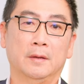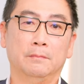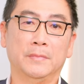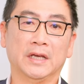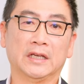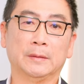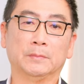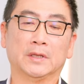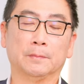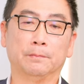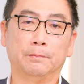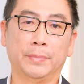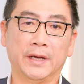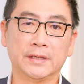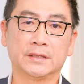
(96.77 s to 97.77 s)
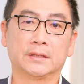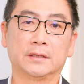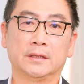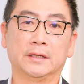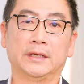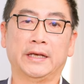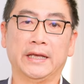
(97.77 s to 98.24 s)
make him the best
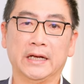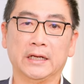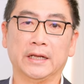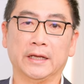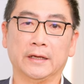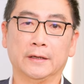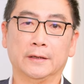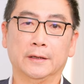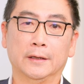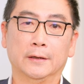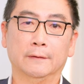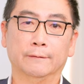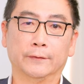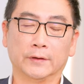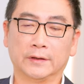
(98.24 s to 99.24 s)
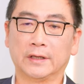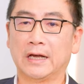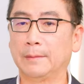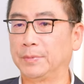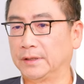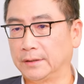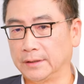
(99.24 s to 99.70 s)
candidate for the
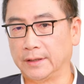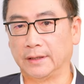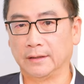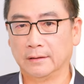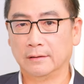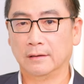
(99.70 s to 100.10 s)
topic today.